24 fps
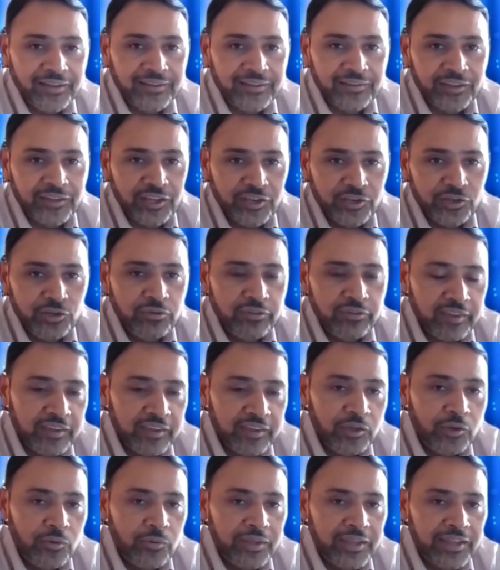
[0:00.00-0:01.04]
do you
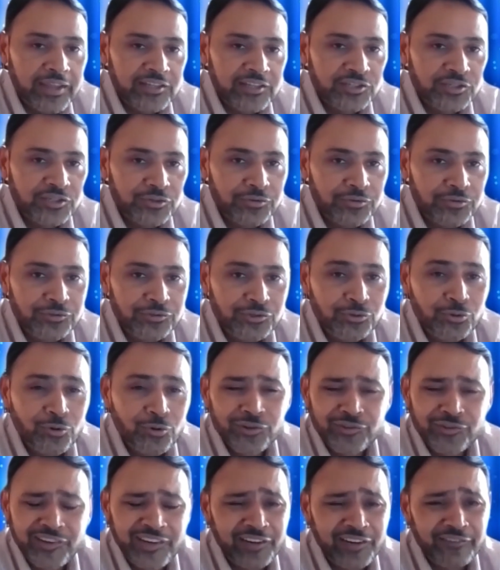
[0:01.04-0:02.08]
think you can do 2
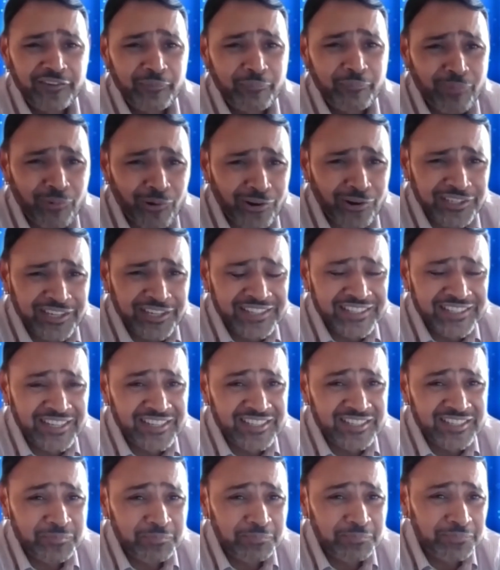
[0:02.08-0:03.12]
or 3 different projects and